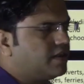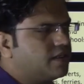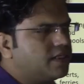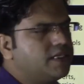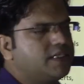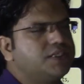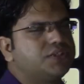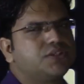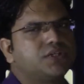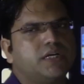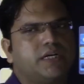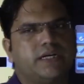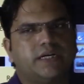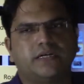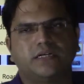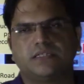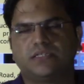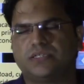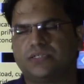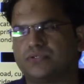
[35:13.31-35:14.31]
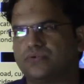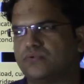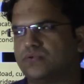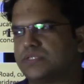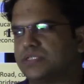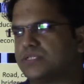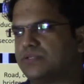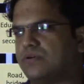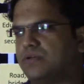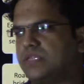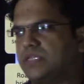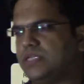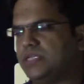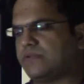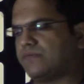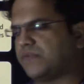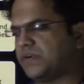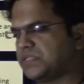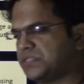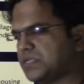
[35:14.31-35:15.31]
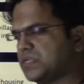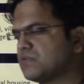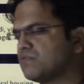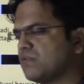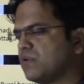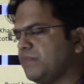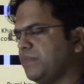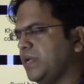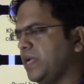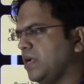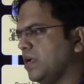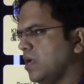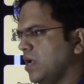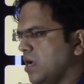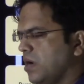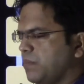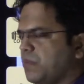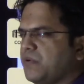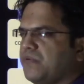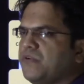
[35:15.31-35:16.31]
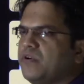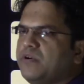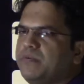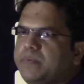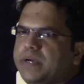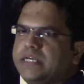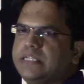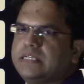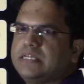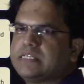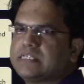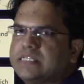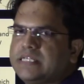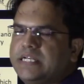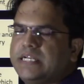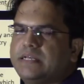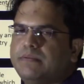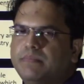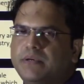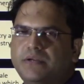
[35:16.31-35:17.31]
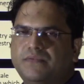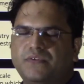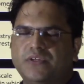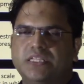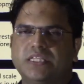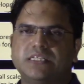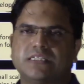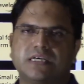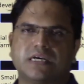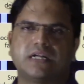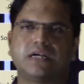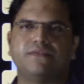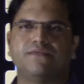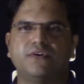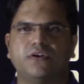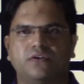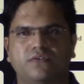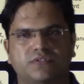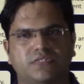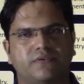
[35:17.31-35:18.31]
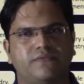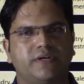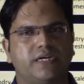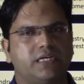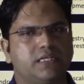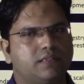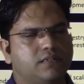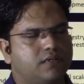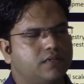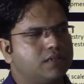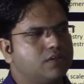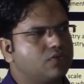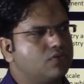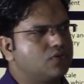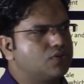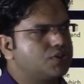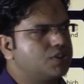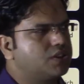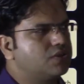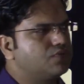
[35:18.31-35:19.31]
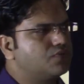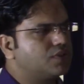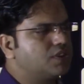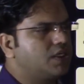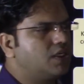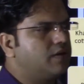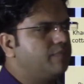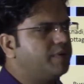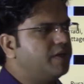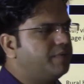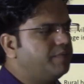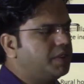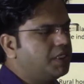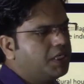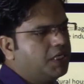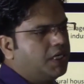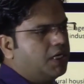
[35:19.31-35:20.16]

Traditional energy sources. All these functions were being performed by the state. But with this arrival of 73rd constitutional amendment,